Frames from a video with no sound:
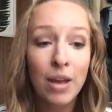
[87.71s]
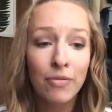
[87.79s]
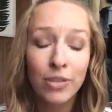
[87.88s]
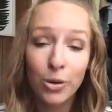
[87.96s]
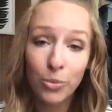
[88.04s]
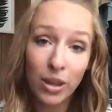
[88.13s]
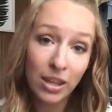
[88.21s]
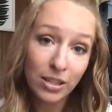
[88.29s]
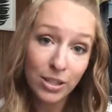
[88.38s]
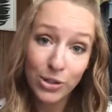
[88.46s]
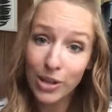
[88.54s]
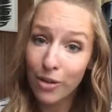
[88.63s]
If they're willing
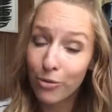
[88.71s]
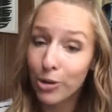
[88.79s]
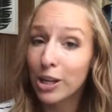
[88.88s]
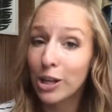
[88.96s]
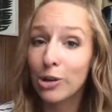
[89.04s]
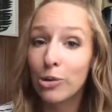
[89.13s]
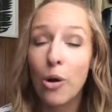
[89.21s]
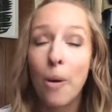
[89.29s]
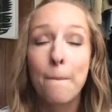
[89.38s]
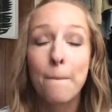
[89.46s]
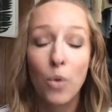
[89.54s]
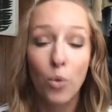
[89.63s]
to do that for you,
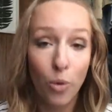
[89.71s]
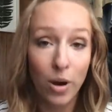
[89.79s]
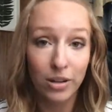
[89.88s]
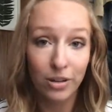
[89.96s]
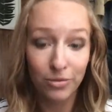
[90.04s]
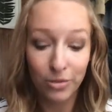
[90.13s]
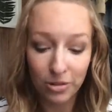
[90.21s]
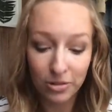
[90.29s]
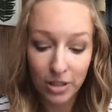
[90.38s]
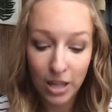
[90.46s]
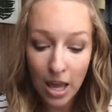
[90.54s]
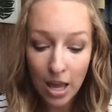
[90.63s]
wonderful.